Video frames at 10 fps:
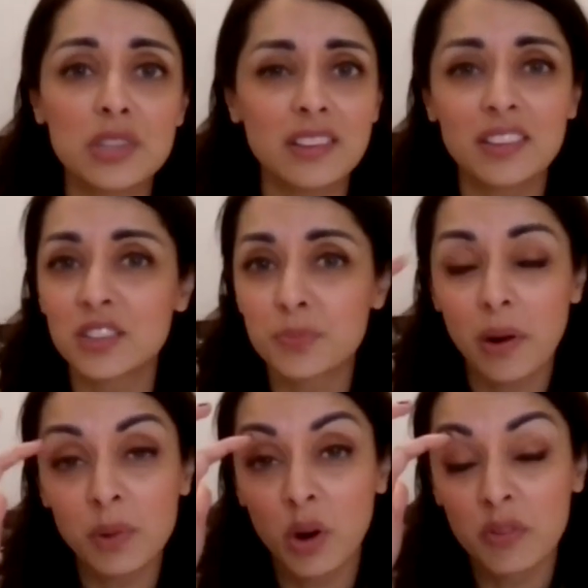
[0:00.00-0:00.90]
I think there's
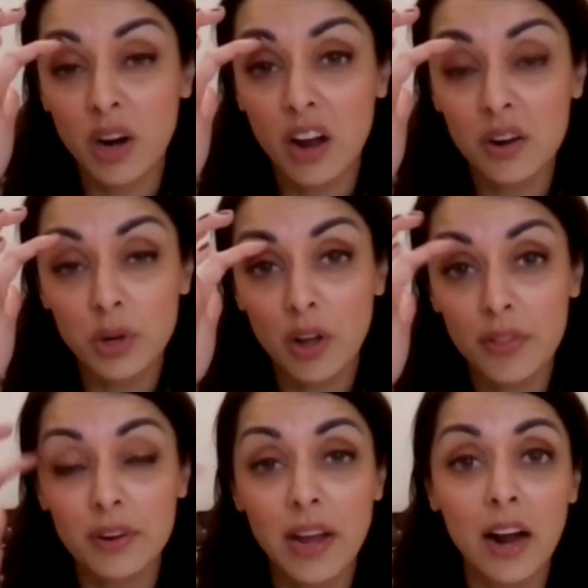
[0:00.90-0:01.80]
probably over 100 on
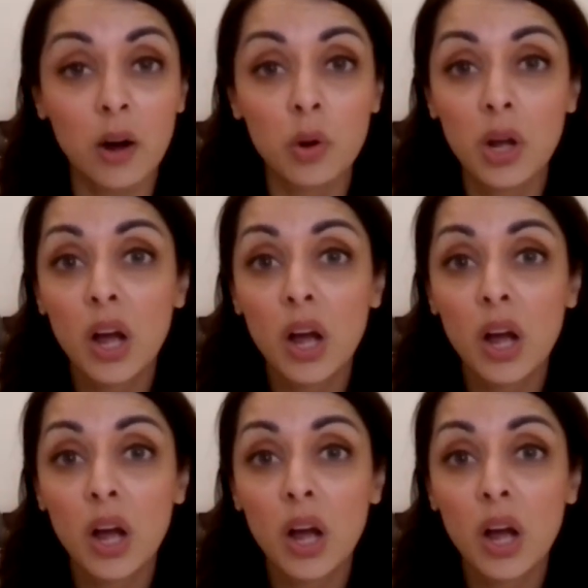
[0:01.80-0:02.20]
there now.